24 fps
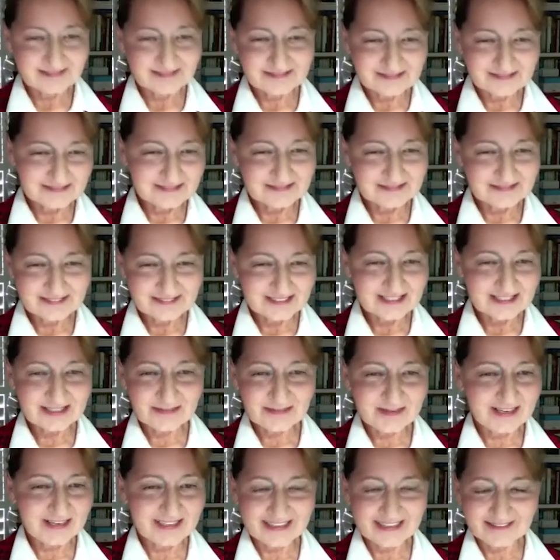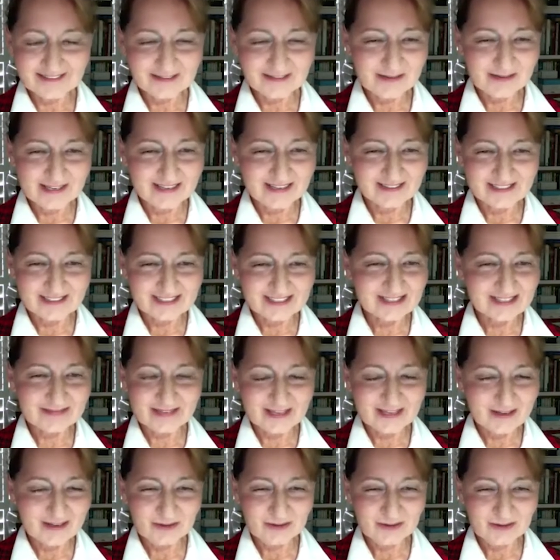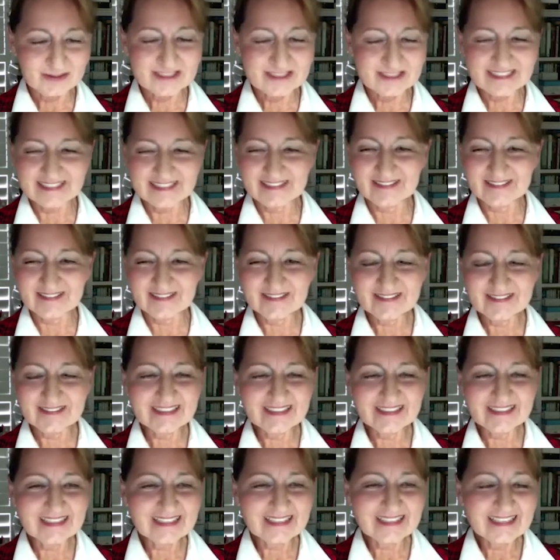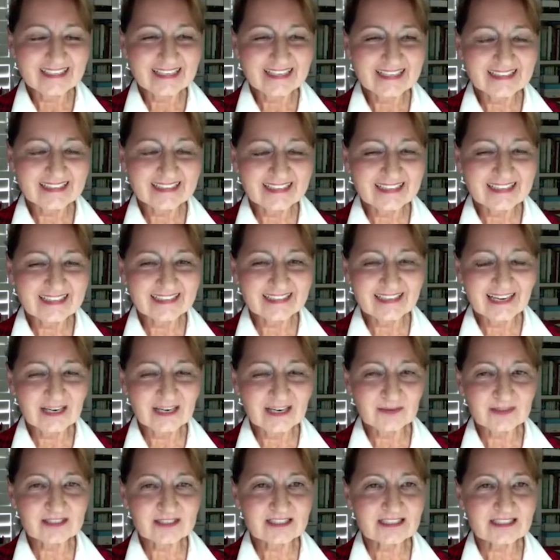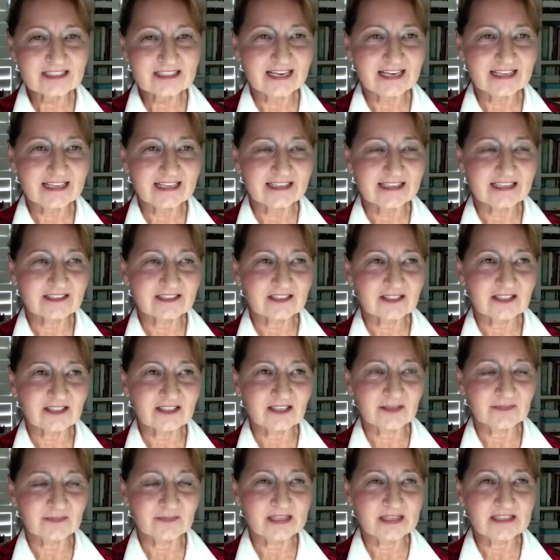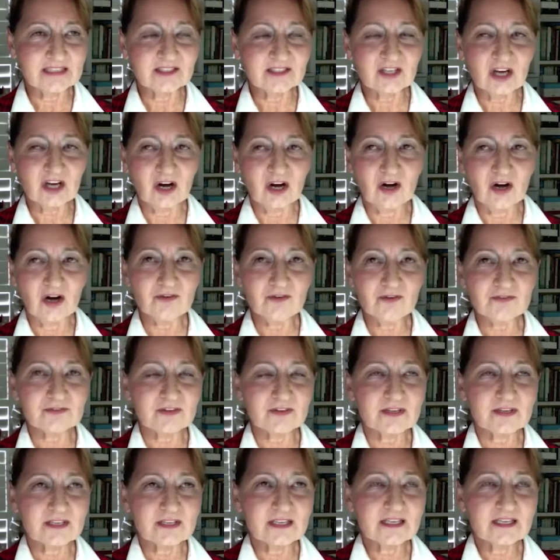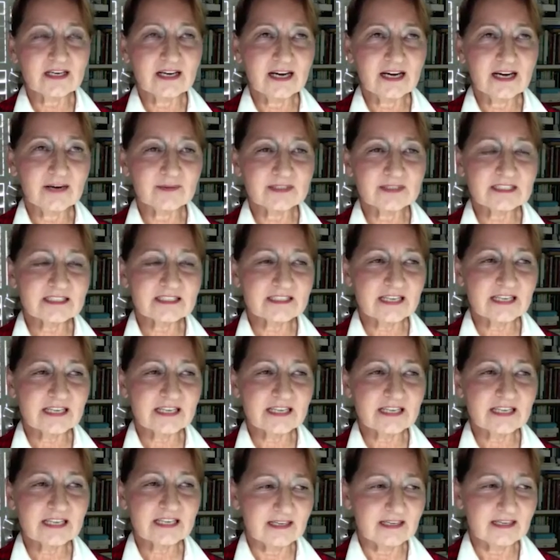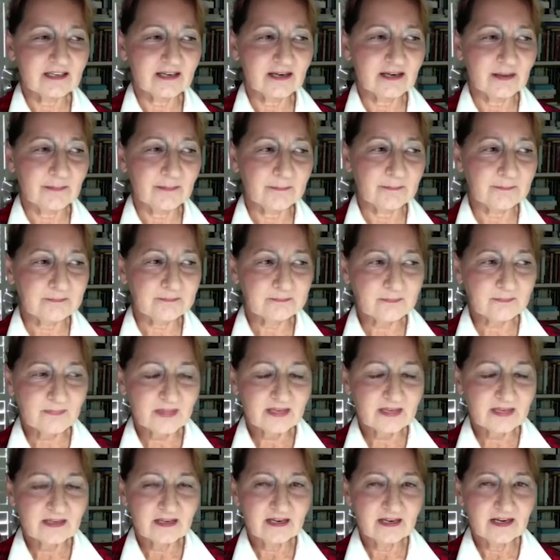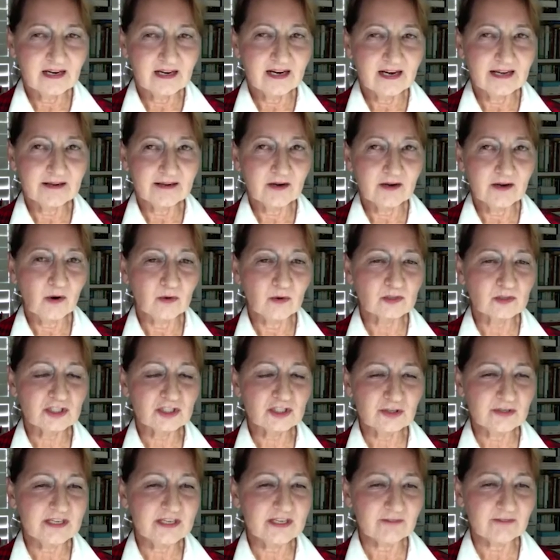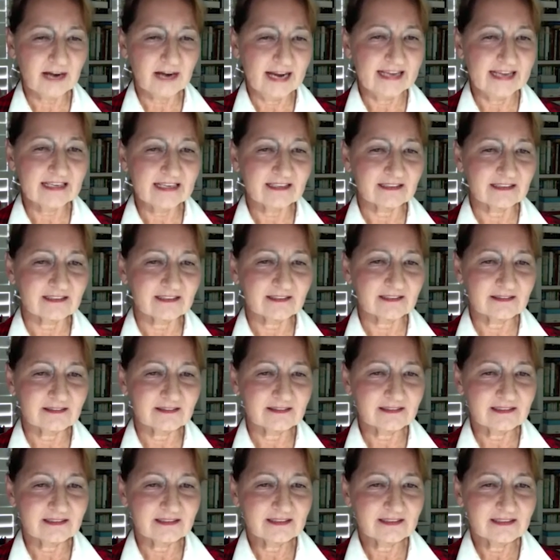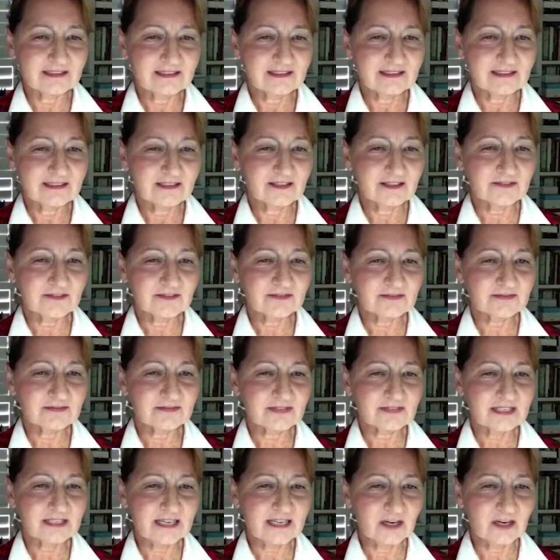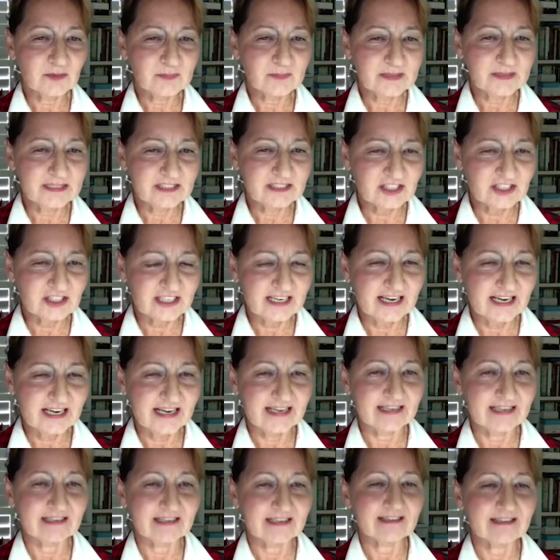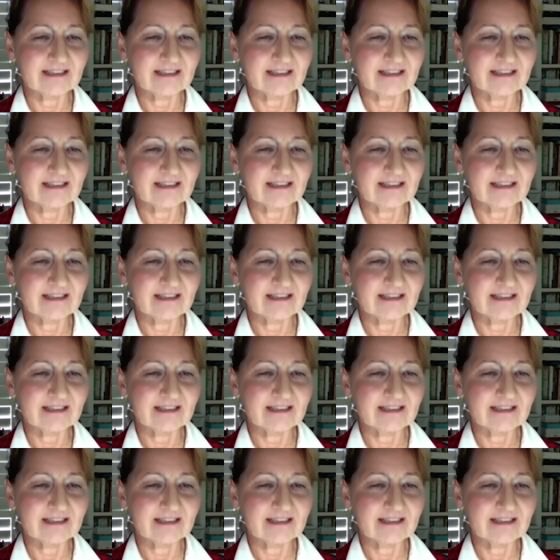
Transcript: just about everywhere, just about wholesale. And then I would say that in golf, I would say I hold Judy Rankin of LPGA